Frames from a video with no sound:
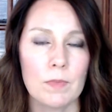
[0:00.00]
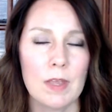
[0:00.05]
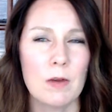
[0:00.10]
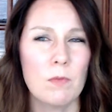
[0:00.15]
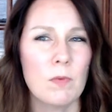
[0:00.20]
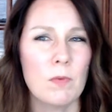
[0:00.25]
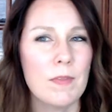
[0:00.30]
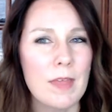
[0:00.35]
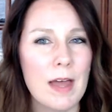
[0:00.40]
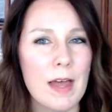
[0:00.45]
and
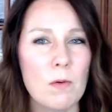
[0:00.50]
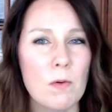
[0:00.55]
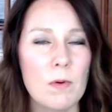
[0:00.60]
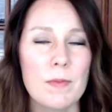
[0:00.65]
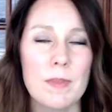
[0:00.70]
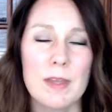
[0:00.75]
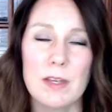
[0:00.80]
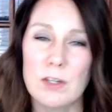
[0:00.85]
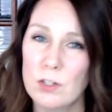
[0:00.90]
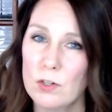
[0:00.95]
with that one,
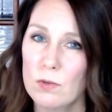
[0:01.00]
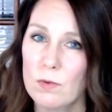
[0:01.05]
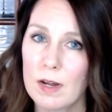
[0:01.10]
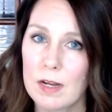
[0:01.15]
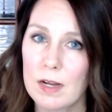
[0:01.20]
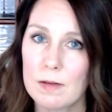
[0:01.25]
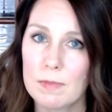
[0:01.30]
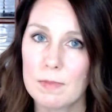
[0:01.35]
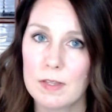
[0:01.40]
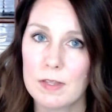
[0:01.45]
they do
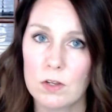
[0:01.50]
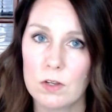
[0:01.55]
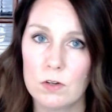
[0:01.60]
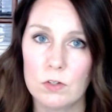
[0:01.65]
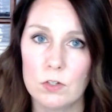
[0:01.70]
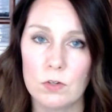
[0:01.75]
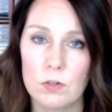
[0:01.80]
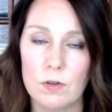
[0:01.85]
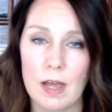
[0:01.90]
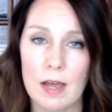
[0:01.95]
recommend you
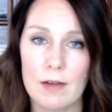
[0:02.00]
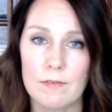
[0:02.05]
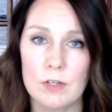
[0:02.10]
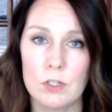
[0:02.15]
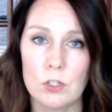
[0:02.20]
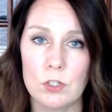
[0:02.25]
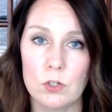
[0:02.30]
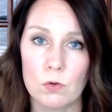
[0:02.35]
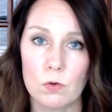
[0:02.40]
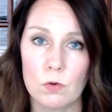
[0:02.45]
do have a
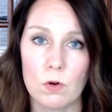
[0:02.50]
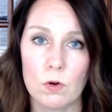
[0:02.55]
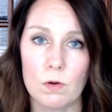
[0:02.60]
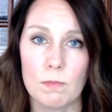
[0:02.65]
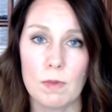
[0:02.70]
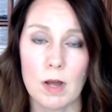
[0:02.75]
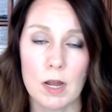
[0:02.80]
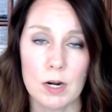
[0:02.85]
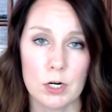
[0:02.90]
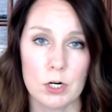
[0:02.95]
dual
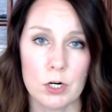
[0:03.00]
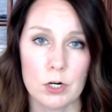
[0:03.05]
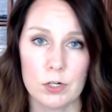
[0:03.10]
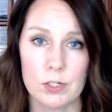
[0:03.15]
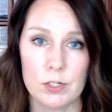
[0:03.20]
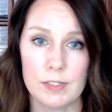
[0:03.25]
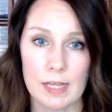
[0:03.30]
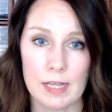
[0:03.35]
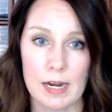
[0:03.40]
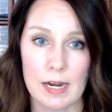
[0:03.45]
monitor
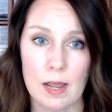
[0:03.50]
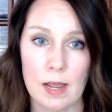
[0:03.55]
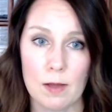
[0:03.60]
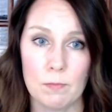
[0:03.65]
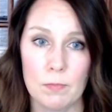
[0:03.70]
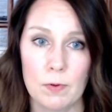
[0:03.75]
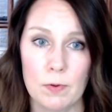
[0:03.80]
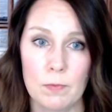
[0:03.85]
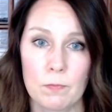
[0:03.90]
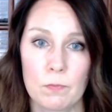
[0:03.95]
setup.
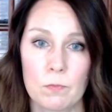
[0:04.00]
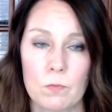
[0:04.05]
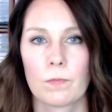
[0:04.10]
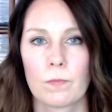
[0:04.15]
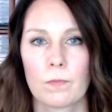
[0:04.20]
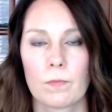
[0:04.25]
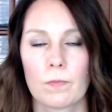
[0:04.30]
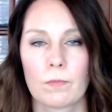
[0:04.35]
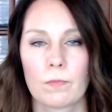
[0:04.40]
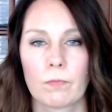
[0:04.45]

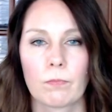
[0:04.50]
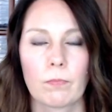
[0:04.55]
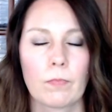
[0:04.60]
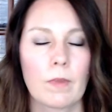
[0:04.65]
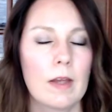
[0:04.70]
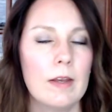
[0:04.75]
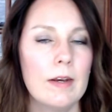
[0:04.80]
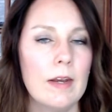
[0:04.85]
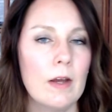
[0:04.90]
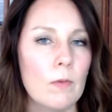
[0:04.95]

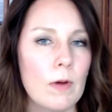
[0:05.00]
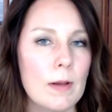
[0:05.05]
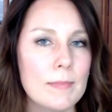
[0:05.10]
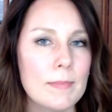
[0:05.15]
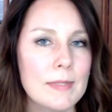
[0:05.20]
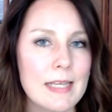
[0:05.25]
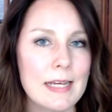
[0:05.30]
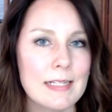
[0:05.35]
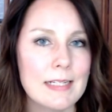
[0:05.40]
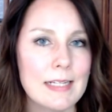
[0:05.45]
Now,
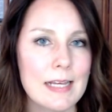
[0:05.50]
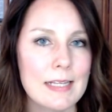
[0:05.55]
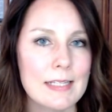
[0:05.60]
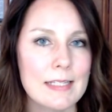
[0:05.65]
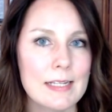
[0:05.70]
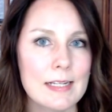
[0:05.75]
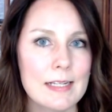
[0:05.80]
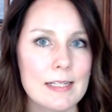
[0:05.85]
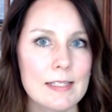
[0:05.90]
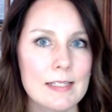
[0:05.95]
website
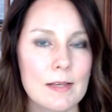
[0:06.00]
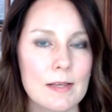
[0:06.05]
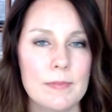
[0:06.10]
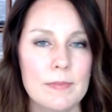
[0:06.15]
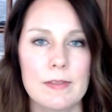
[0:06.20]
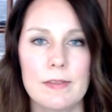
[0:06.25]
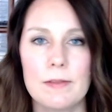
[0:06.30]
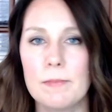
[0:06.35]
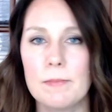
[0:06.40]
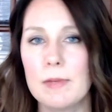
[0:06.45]
testing is
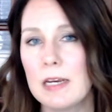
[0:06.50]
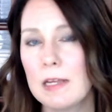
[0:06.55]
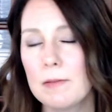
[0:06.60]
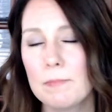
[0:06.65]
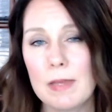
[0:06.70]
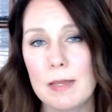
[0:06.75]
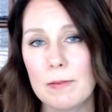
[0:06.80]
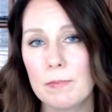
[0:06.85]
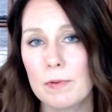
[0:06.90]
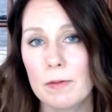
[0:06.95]
something that many
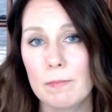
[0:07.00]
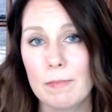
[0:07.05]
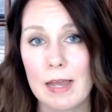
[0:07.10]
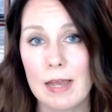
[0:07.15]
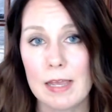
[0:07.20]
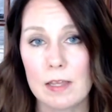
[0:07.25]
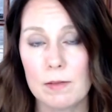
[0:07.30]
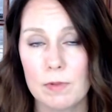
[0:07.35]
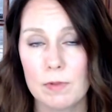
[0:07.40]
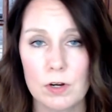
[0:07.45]
people in my
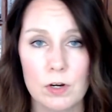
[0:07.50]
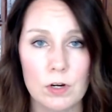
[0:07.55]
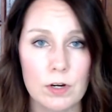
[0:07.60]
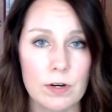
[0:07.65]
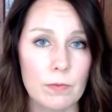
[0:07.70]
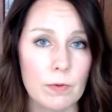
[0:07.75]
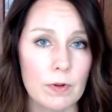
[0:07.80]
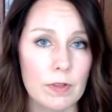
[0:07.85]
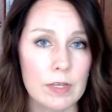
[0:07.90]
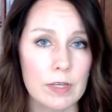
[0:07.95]
community
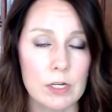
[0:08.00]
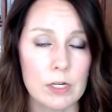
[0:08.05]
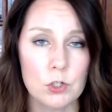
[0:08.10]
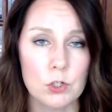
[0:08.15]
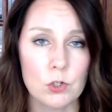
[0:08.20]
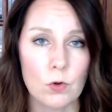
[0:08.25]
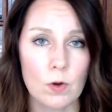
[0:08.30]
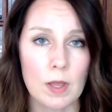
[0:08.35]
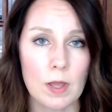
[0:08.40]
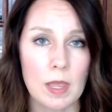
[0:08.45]
really
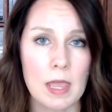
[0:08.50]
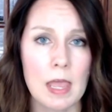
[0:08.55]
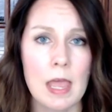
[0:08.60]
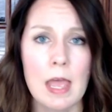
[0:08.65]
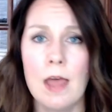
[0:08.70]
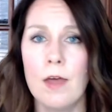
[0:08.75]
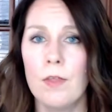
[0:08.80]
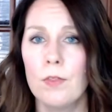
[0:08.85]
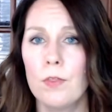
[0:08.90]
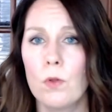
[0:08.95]
enjoy.
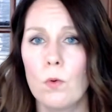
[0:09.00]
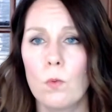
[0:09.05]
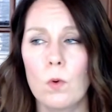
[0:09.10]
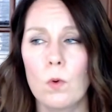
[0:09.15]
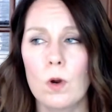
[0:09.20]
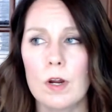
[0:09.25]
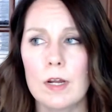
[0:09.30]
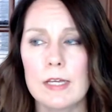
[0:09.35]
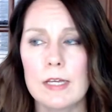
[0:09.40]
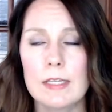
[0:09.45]
The
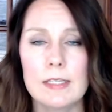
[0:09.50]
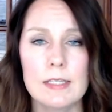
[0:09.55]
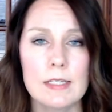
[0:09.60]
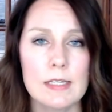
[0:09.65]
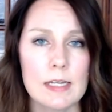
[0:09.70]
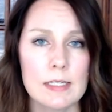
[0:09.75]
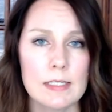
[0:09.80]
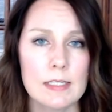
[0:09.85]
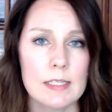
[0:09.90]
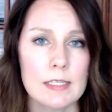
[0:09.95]
work isn't
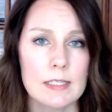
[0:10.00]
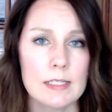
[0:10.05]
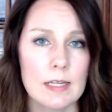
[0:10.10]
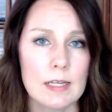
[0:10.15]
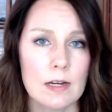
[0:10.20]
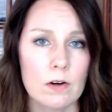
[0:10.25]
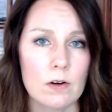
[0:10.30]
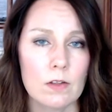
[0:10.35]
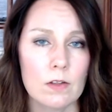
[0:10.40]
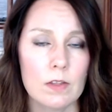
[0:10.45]

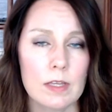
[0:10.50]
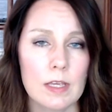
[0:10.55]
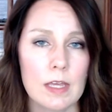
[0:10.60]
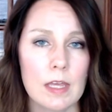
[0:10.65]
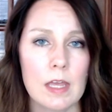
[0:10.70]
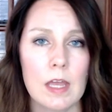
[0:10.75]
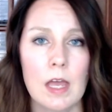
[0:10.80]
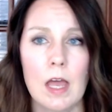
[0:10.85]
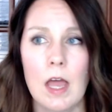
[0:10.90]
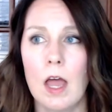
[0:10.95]

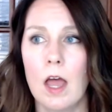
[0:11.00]
necessarily